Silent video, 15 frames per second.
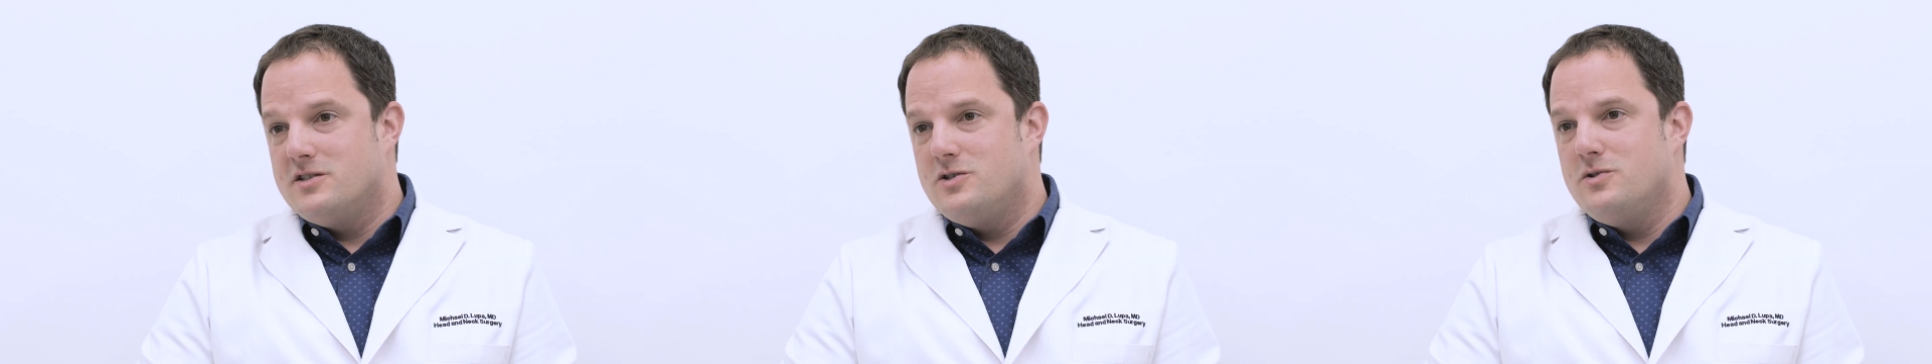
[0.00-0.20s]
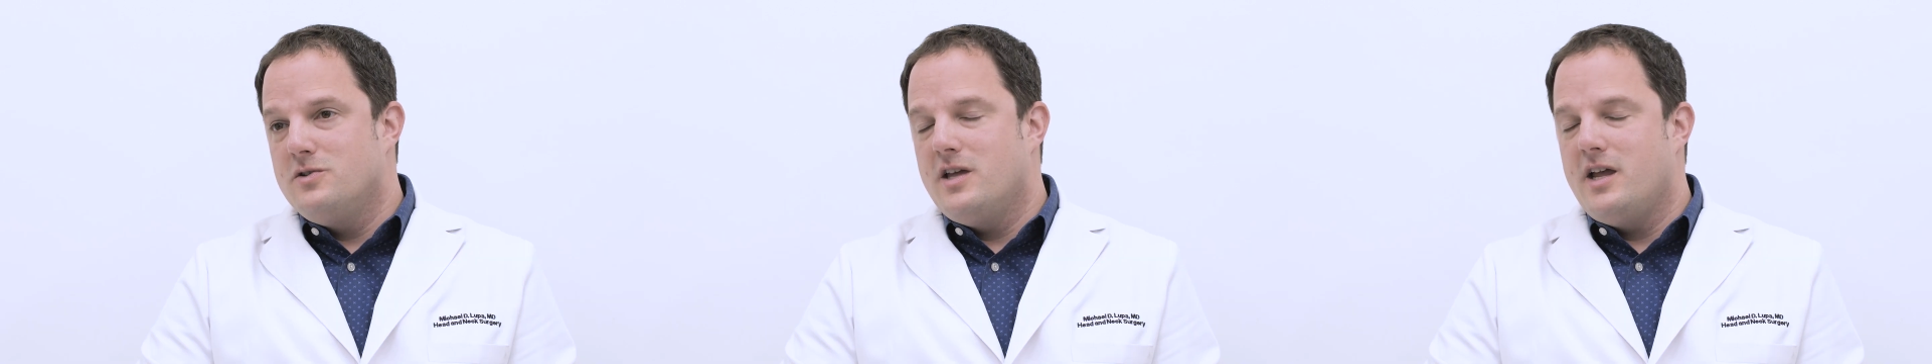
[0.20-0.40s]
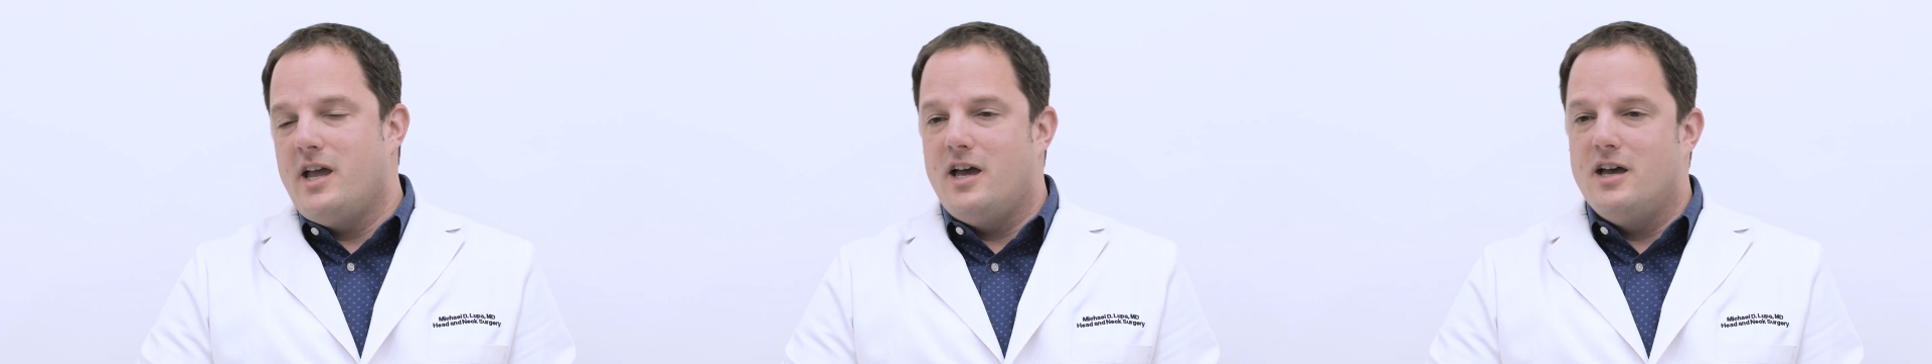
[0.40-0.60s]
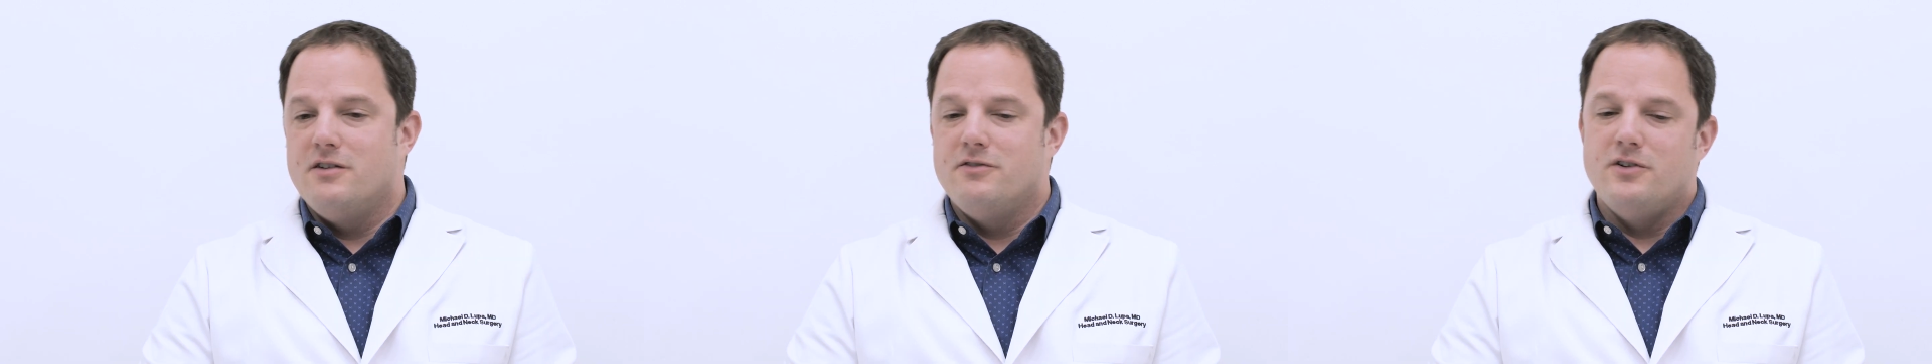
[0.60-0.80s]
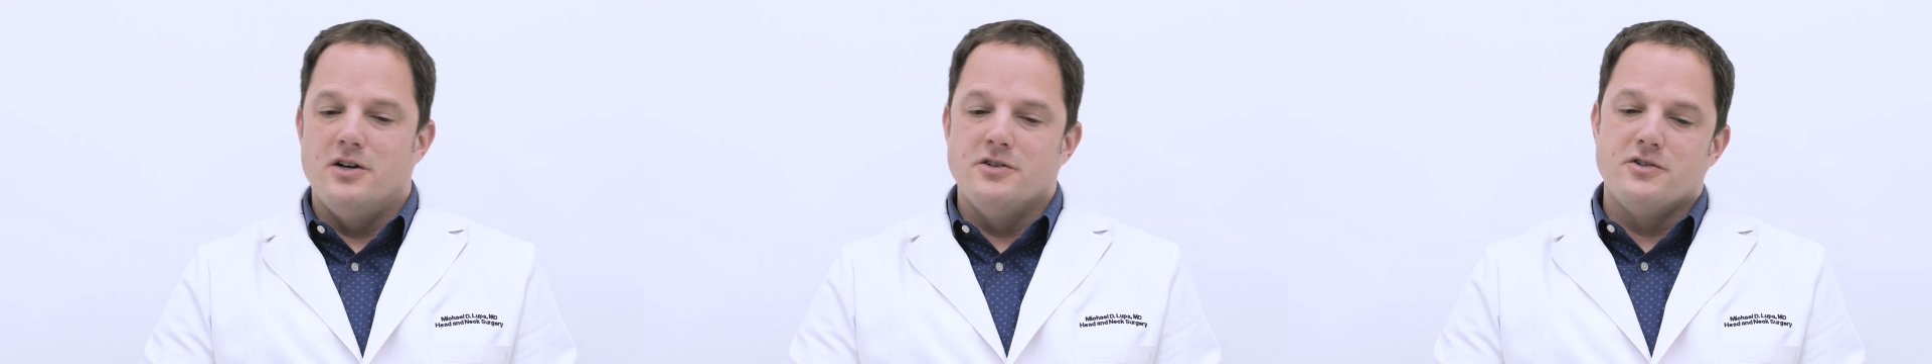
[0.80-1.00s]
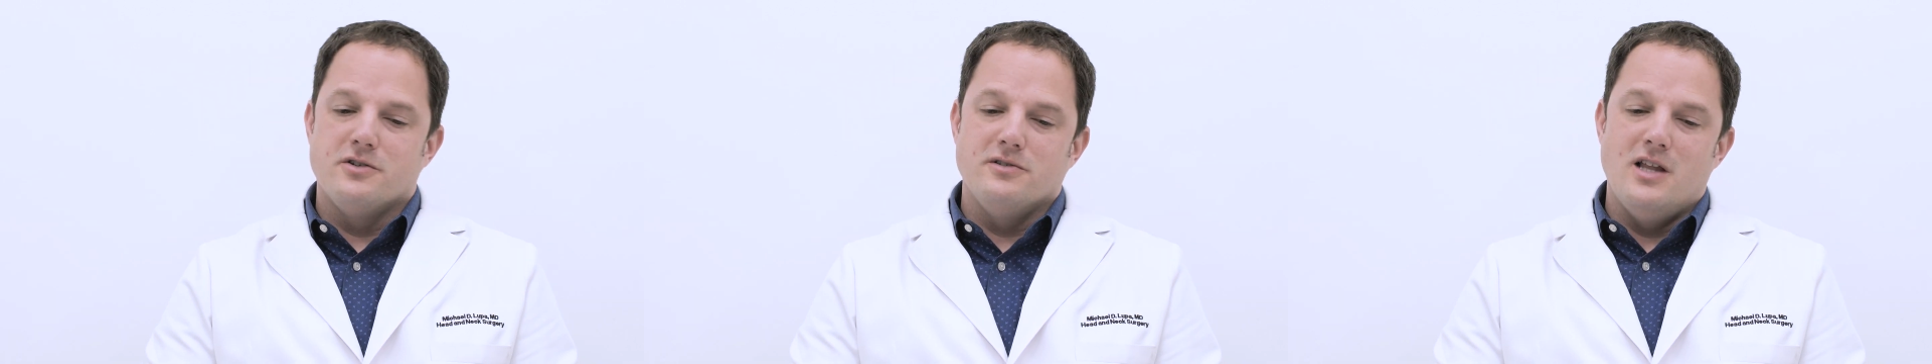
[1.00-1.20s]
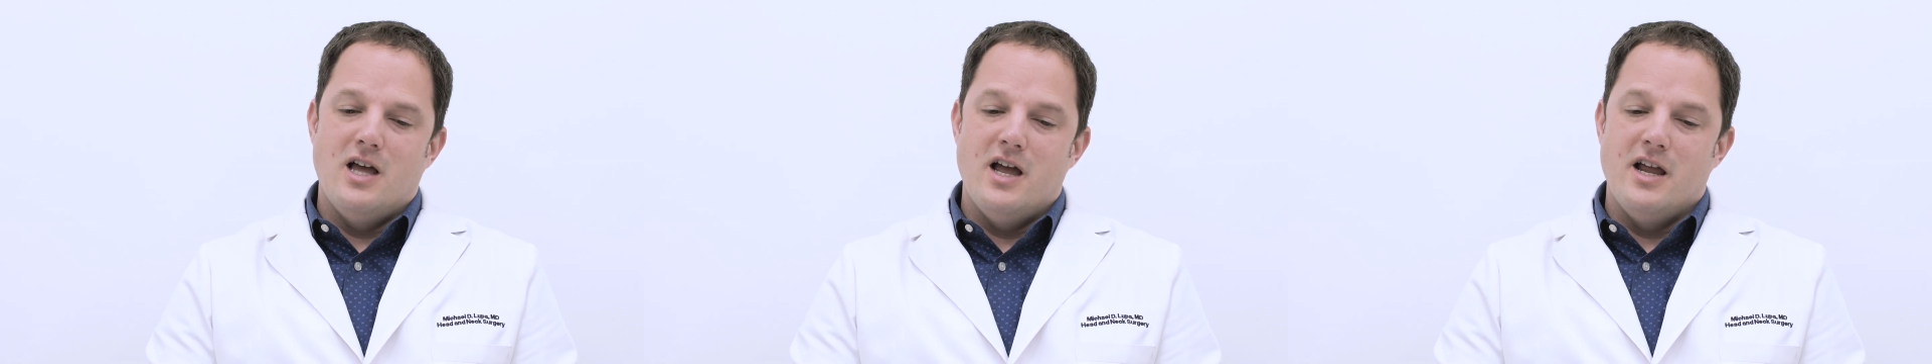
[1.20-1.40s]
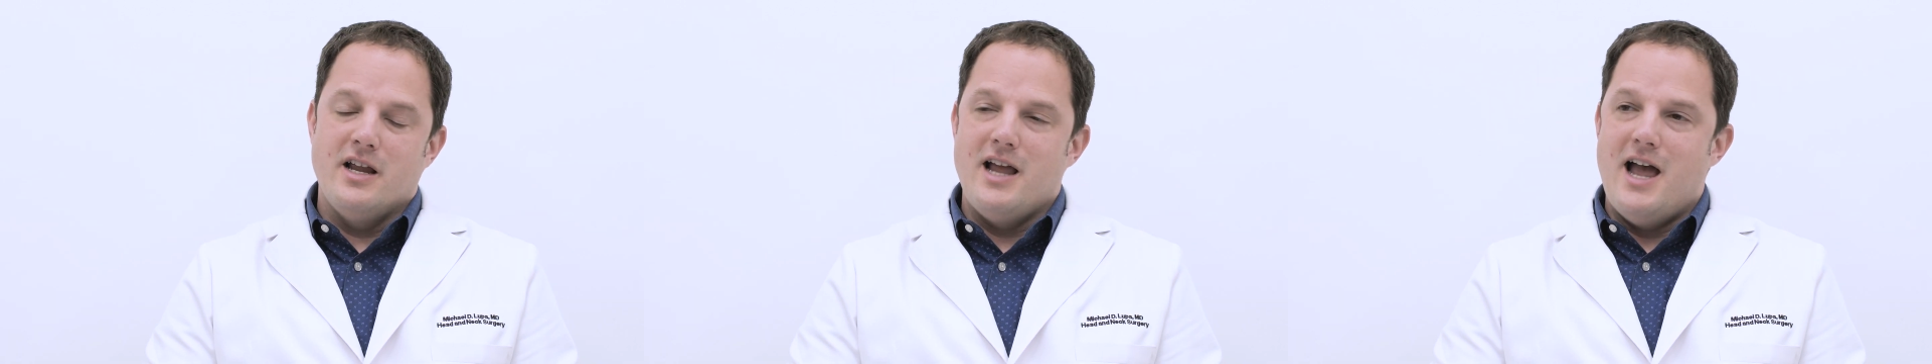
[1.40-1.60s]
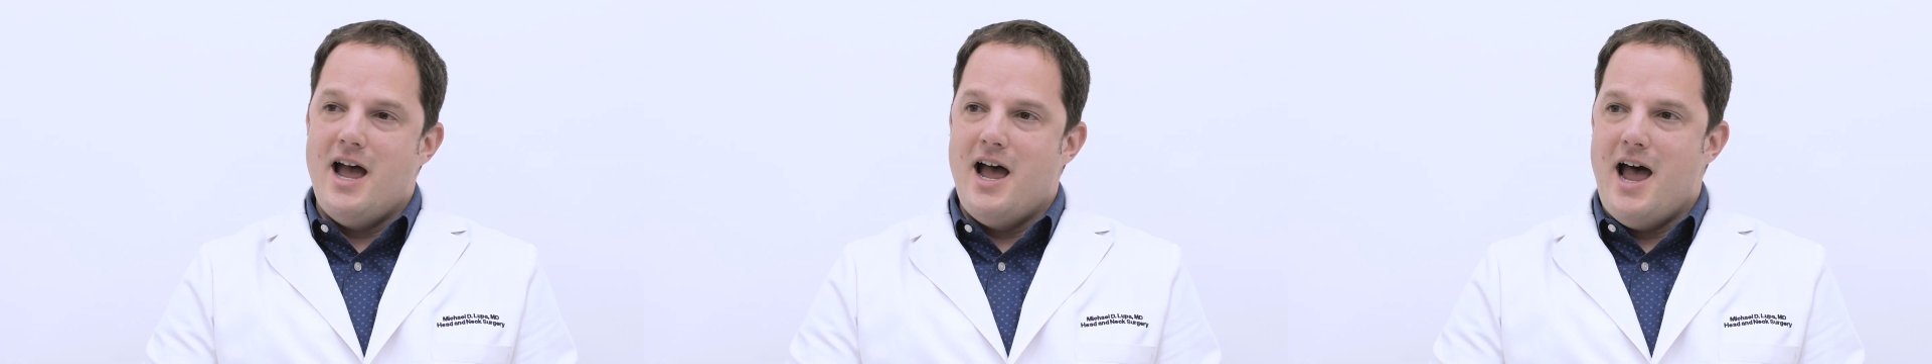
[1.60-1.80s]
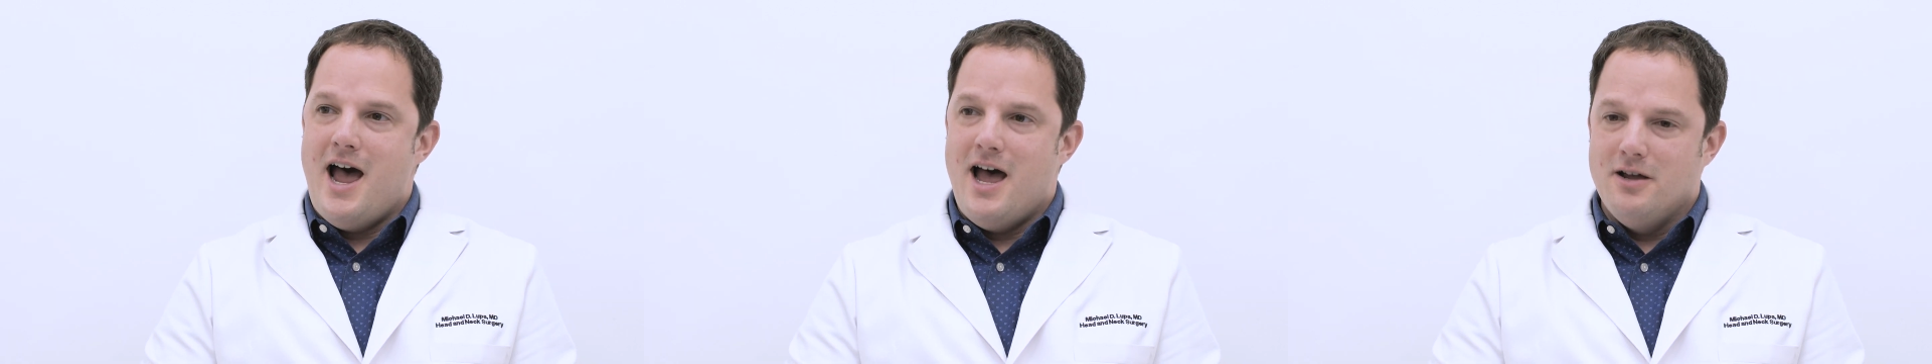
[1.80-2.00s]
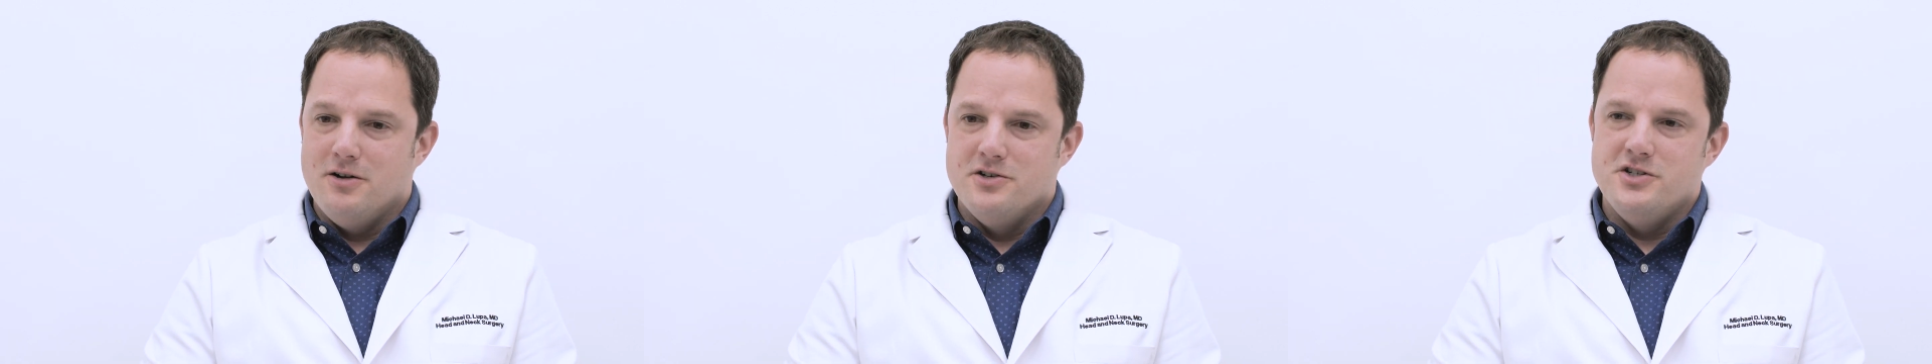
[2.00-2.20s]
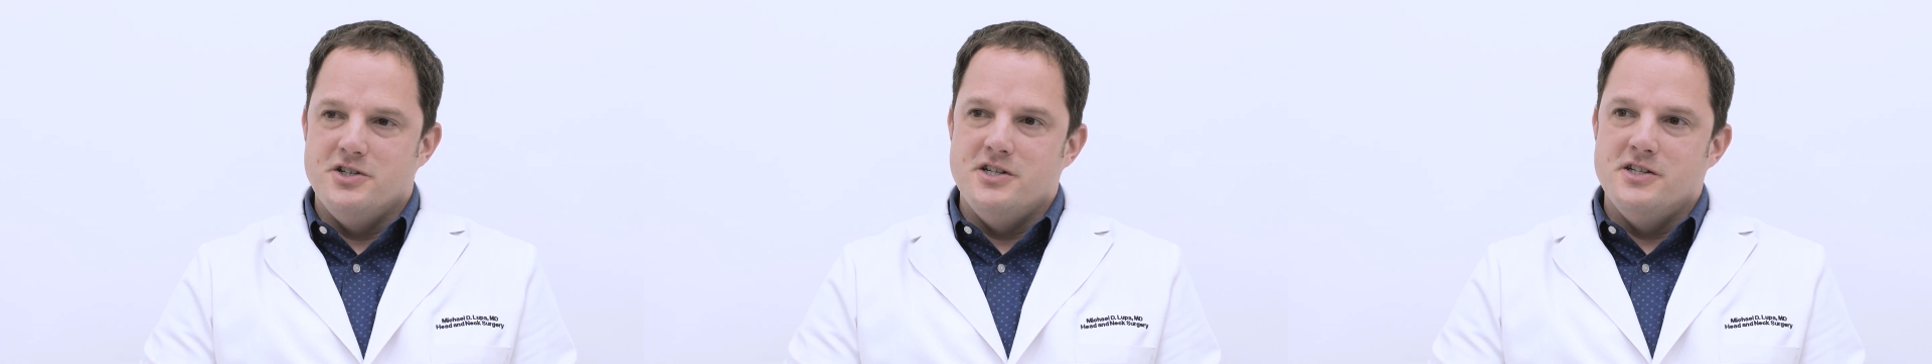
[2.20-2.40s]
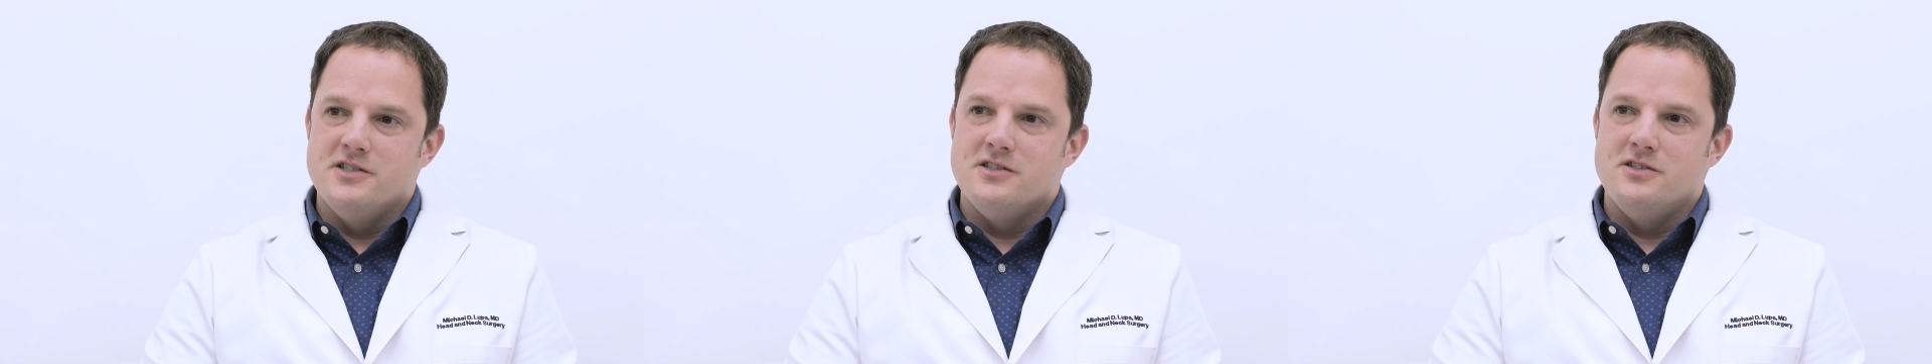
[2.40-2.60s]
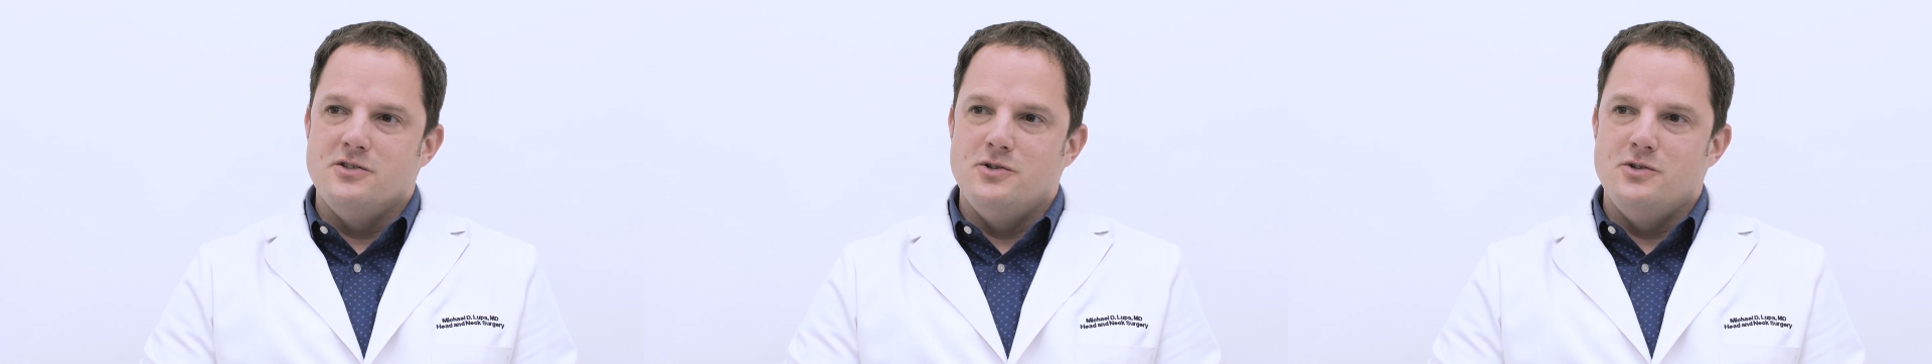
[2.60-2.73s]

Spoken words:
Do they have underlying allergies?